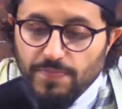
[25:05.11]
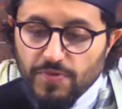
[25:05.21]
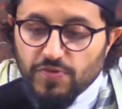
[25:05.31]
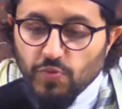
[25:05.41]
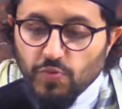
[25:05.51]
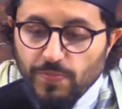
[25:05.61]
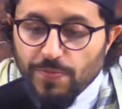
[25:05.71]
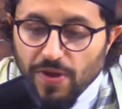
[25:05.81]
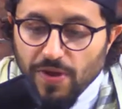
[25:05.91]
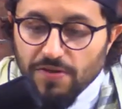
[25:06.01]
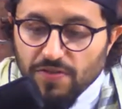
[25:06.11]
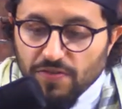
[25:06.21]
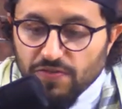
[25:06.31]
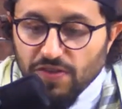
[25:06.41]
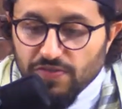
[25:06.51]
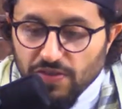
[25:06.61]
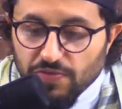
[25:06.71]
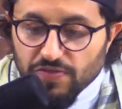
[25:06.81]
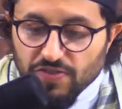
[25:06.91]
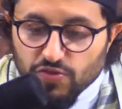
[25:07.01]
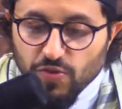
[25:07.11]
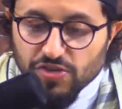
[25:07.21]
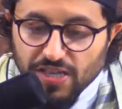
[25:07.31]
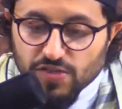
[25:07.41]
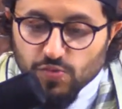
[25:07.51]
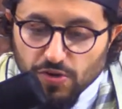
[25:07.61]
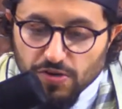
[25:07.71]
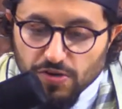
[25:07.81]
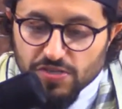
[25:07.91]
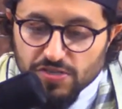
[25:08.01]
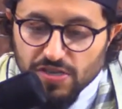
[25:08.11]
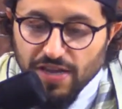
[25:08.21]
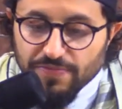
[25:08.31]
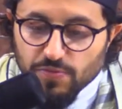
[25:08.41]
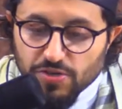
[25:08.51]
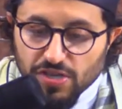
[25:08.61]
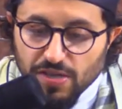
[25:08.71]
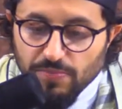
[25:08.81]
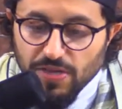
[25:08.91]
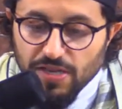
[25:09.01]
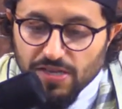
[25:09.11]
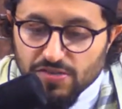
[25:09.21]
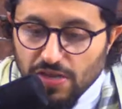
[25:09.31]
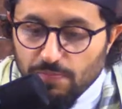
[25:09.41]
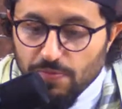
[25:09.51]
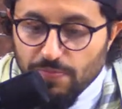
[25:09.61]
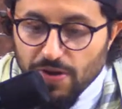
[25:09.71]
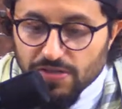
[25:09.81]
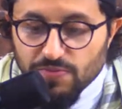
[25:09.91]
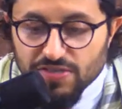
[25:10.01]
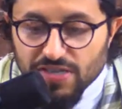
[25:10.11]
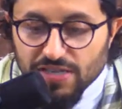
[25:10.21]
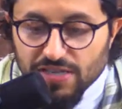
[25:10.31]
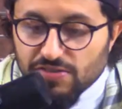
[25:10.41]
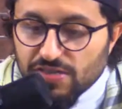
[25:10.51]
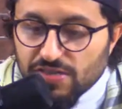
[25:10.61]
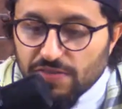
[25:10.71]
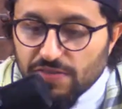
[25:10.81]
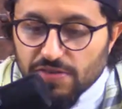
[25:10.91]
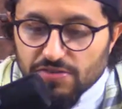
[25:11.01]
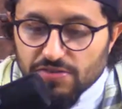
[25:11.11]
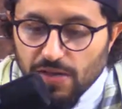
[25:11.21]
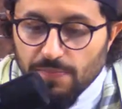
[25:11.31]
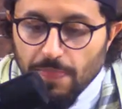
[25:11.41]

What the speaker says: Should we be prepared if the situation gets worse after what Sheikh Amin yesterday, prepared to protect ourselves in our jama'ah